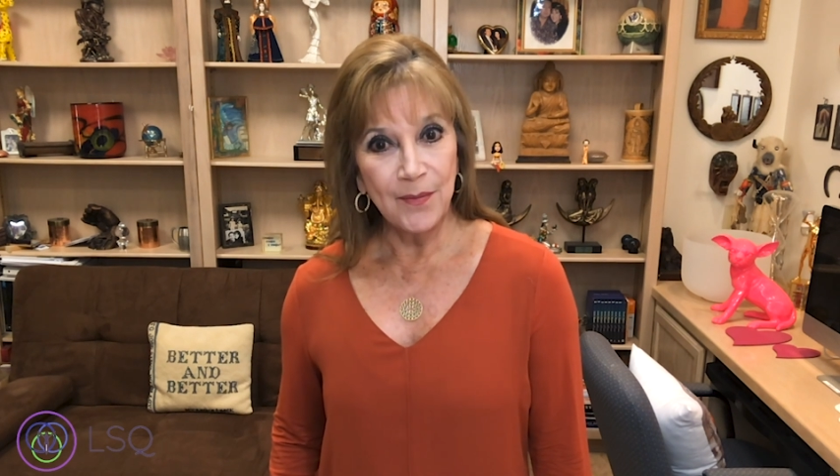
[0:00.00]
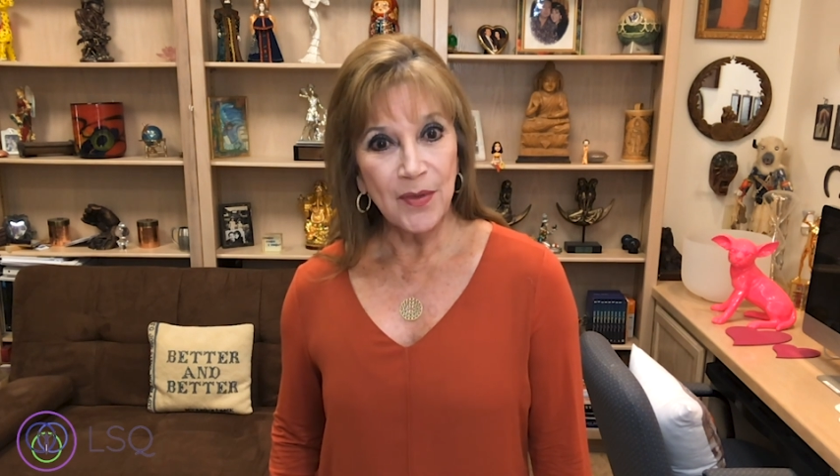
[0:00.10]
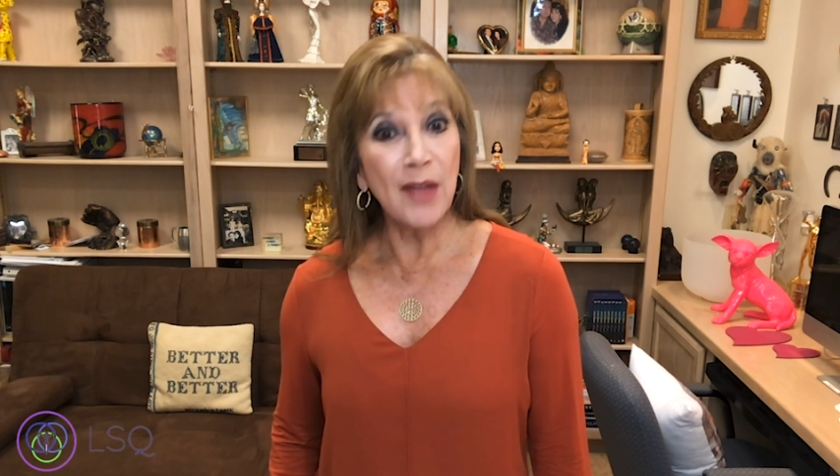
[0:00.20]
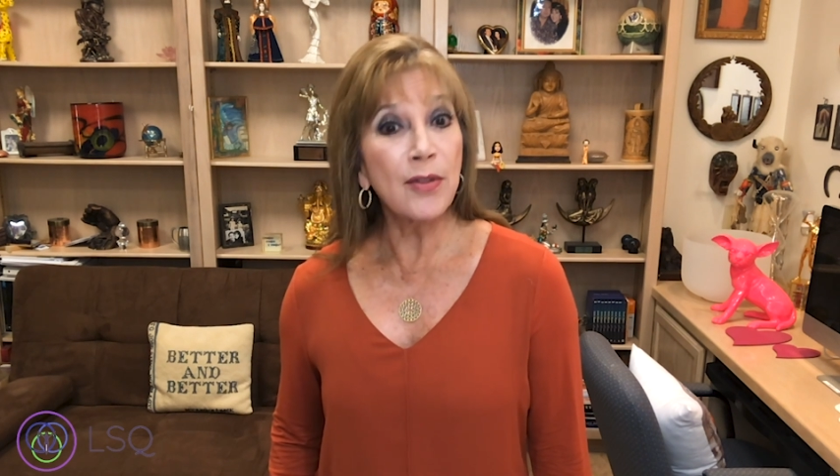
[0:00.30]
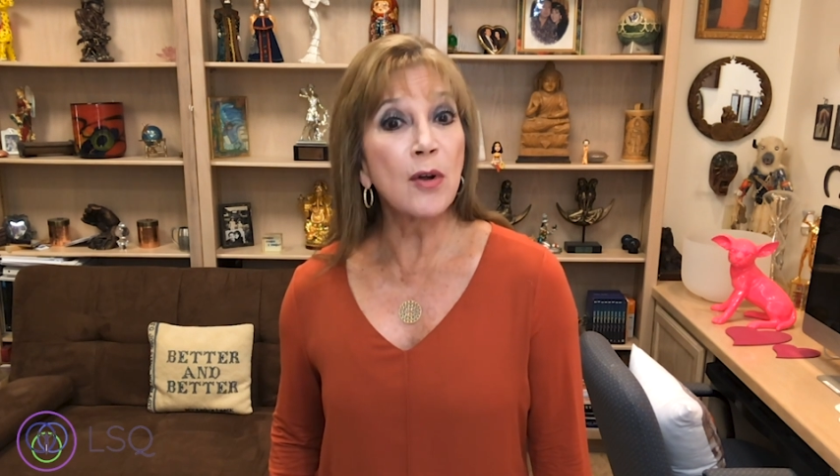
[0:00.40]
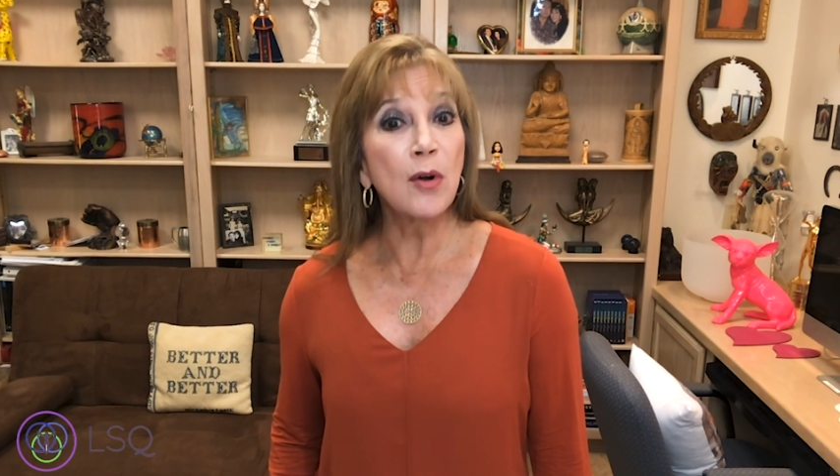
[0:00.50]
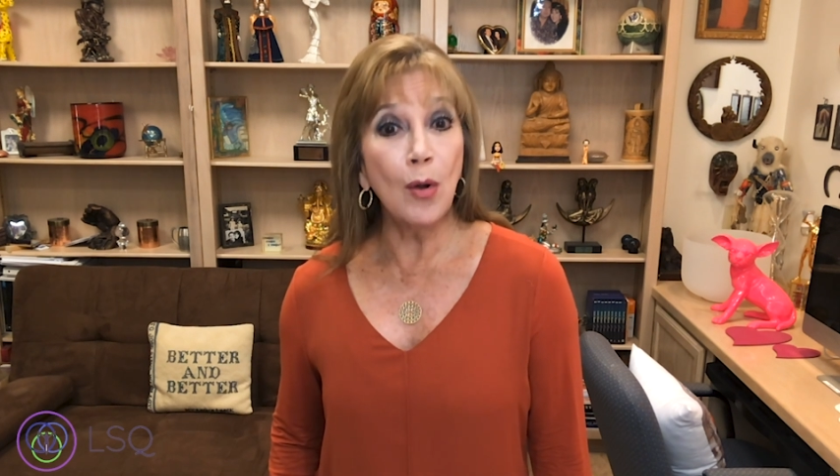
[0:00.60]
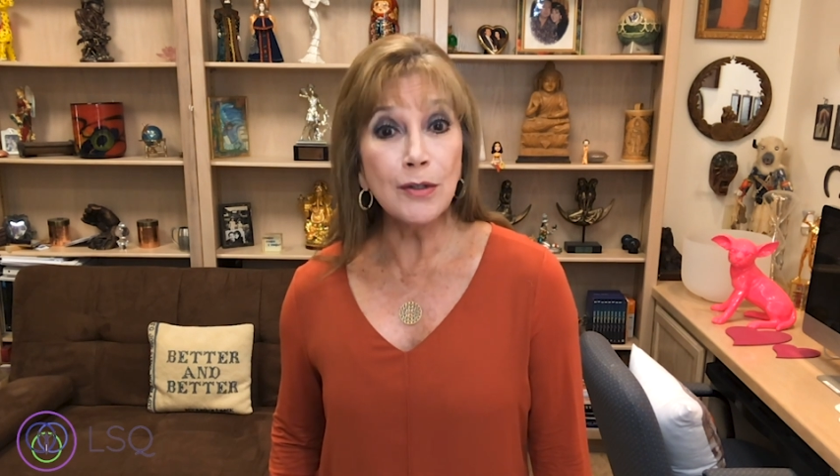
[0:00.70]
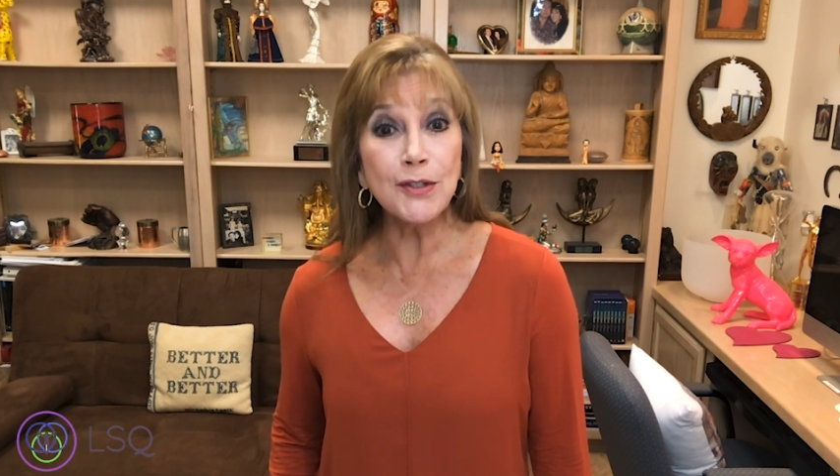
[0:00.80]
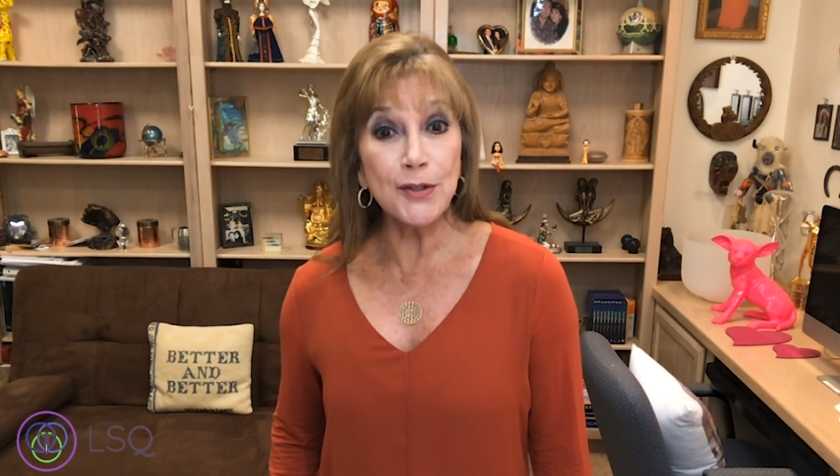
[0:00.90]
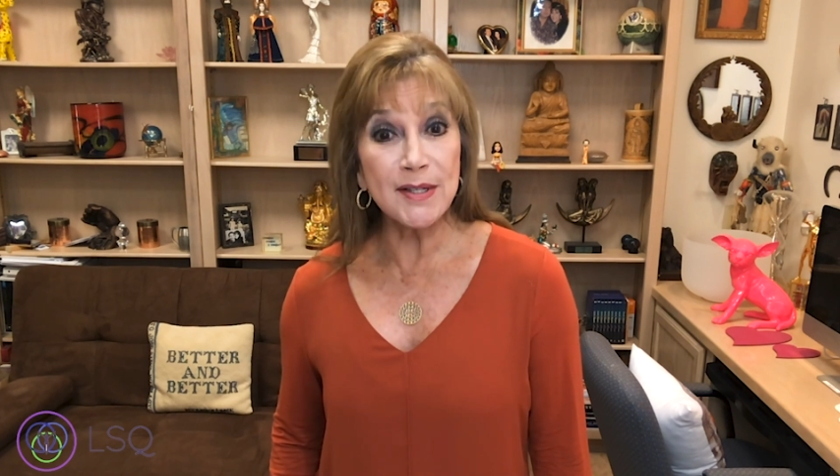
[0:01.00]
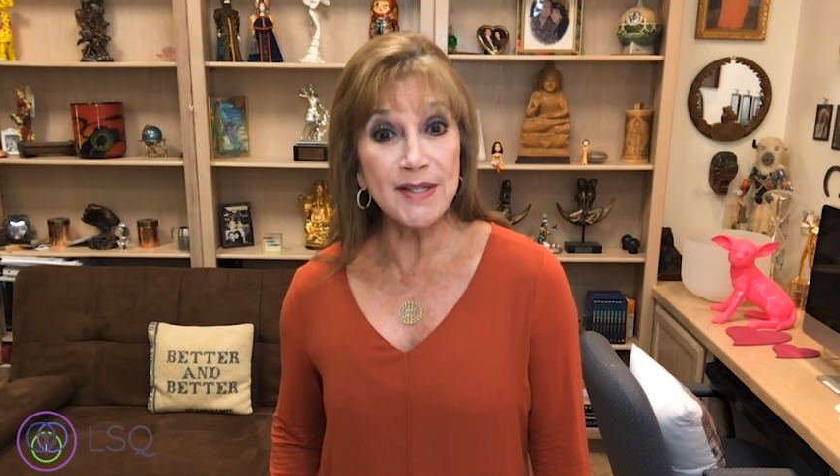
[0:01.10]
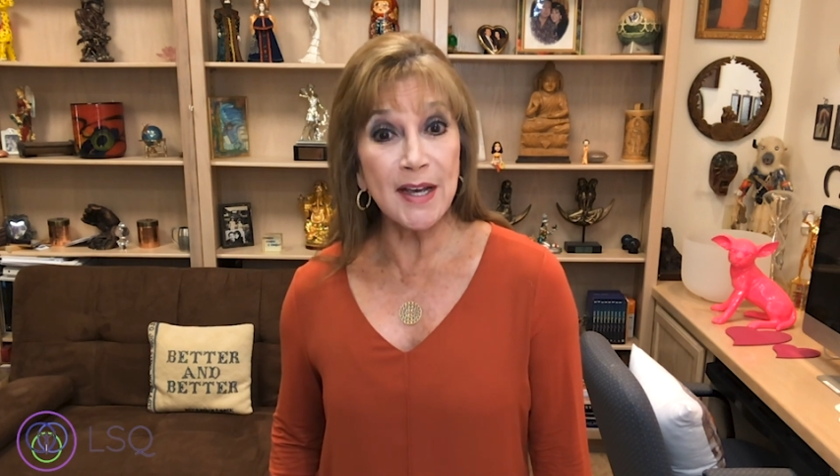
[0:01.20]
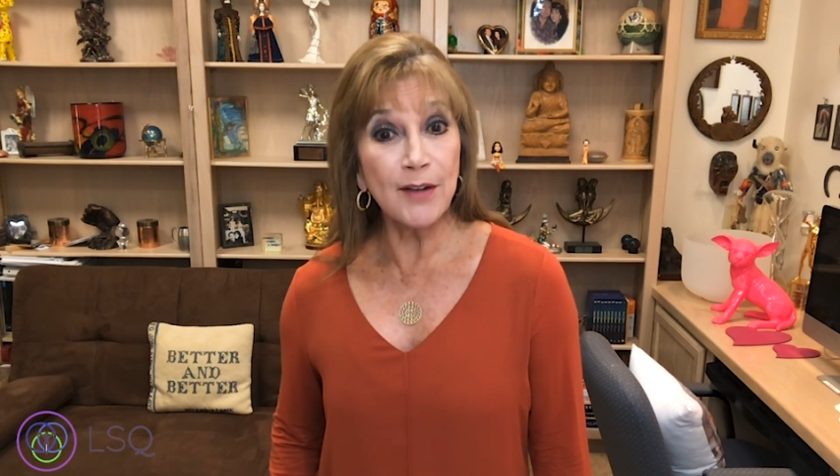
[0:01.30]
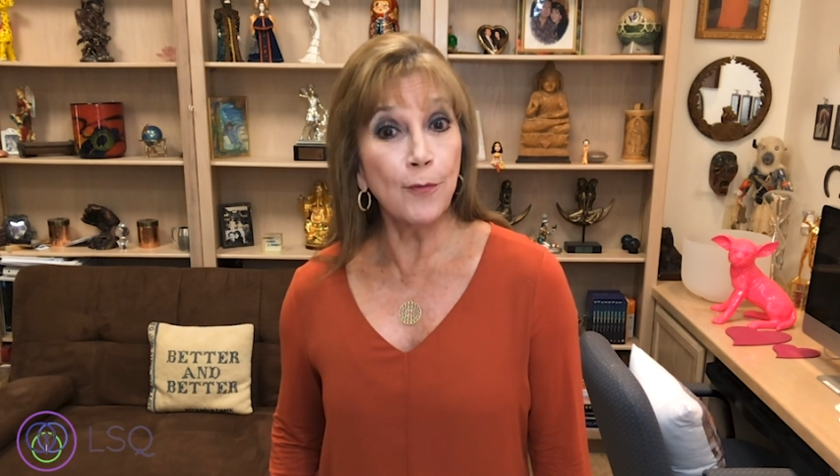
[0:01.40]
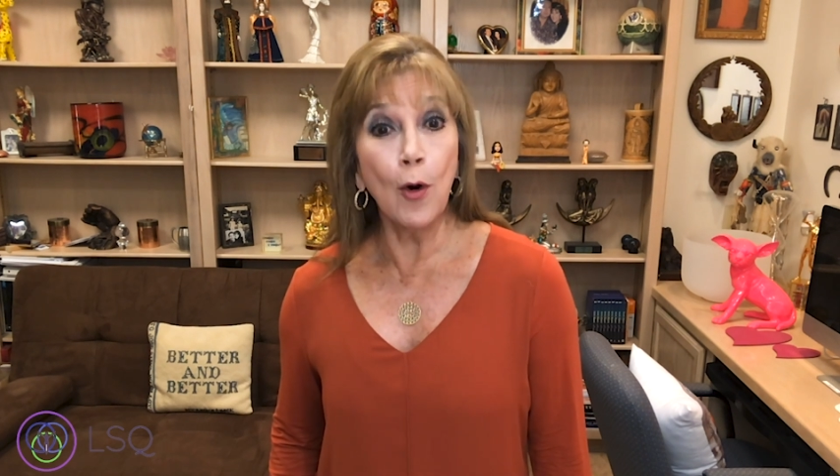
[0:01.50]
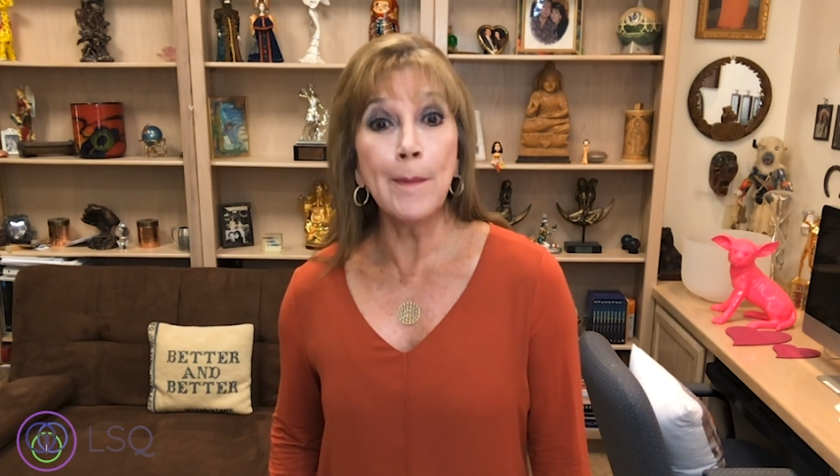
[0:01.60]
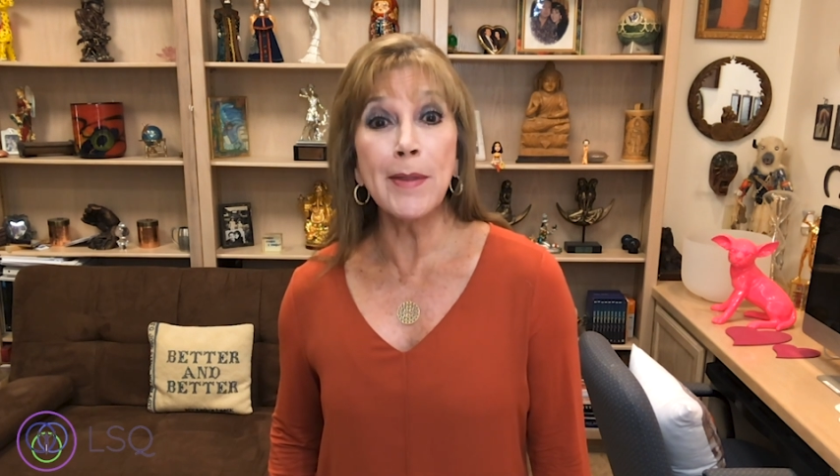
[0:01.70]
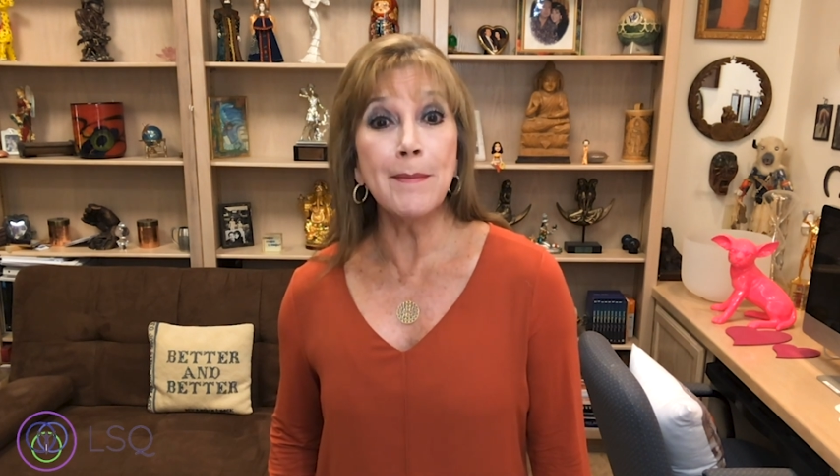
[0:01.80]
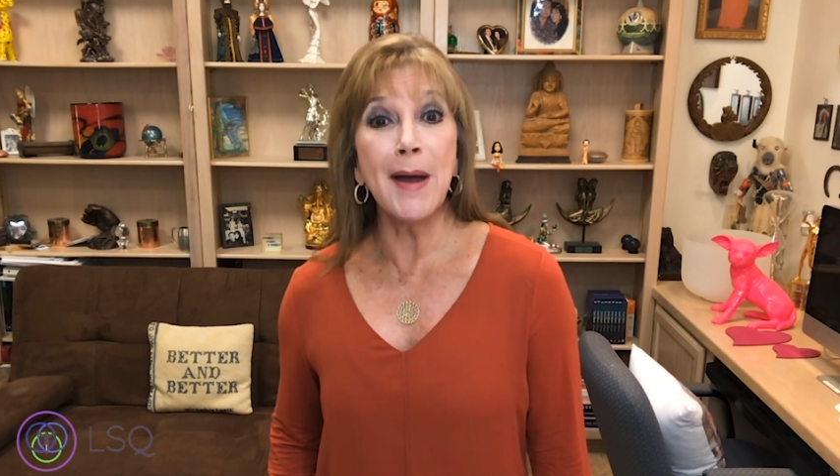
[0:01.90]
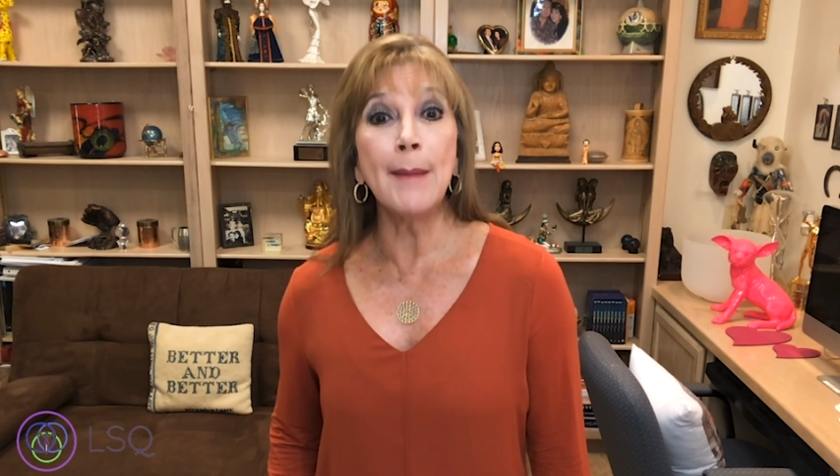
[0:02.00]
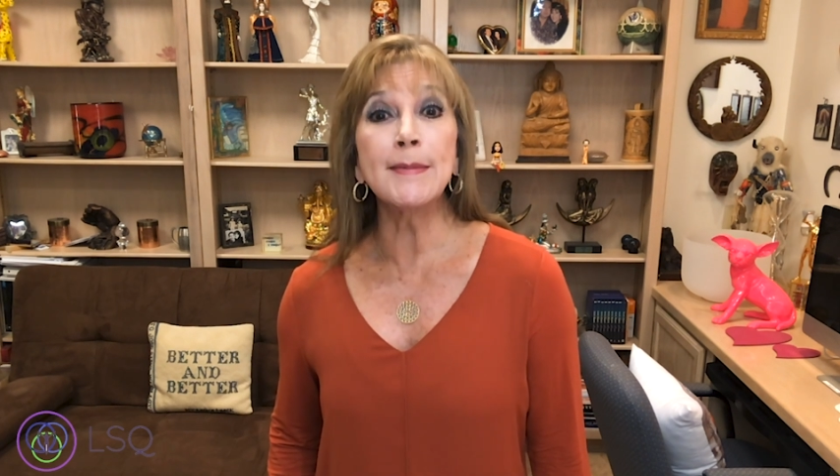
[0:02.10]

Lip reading: and the goals you set form the map to